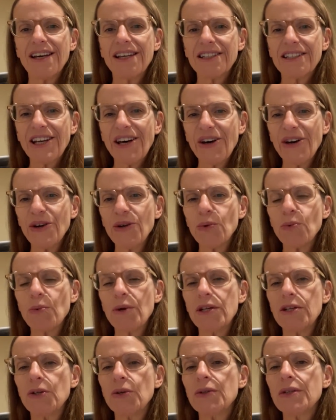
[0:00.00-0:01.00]
Now,
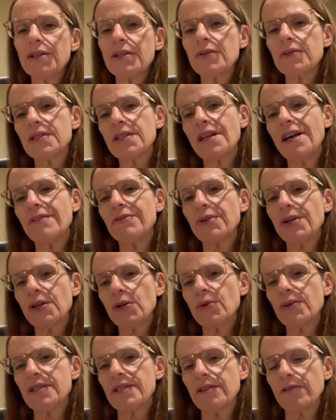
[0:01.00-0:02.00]
we know that there's an
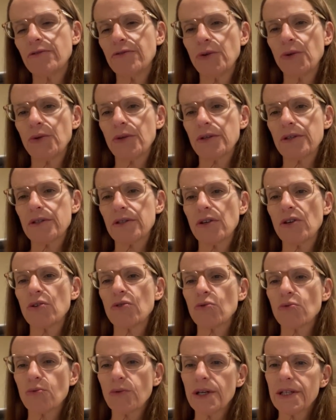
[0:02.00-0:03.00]
ever-increasing focus on
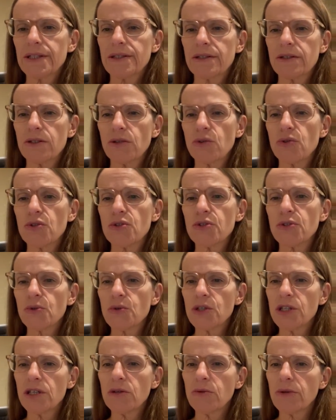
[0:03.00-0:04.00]
risks that are
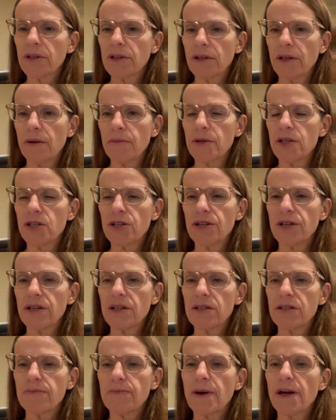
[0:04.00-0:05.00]
associated with climate
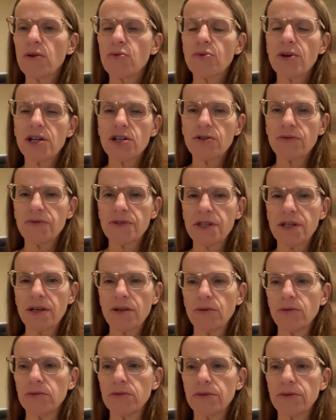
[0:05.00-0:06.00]
change by a range of
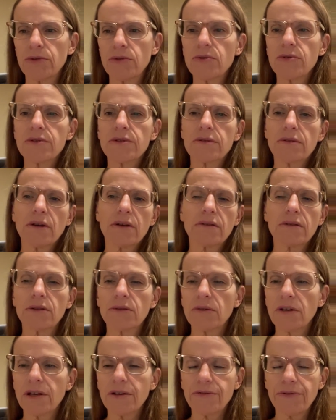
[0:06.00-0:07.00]
stakeholders,
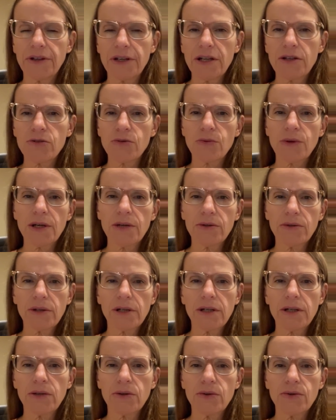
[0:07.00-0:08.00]
including financial
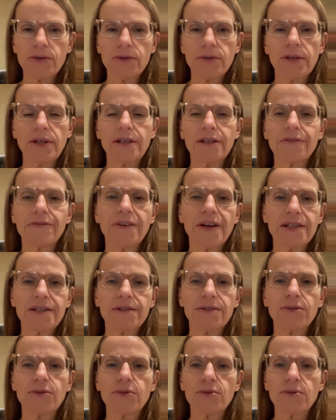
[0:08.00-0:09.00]
regulators and
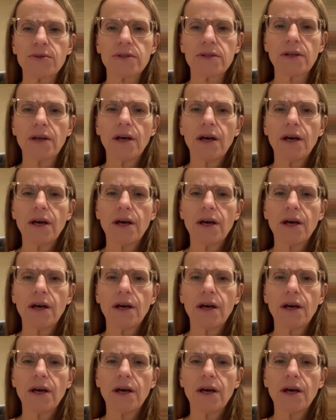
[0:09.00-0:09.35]
investors.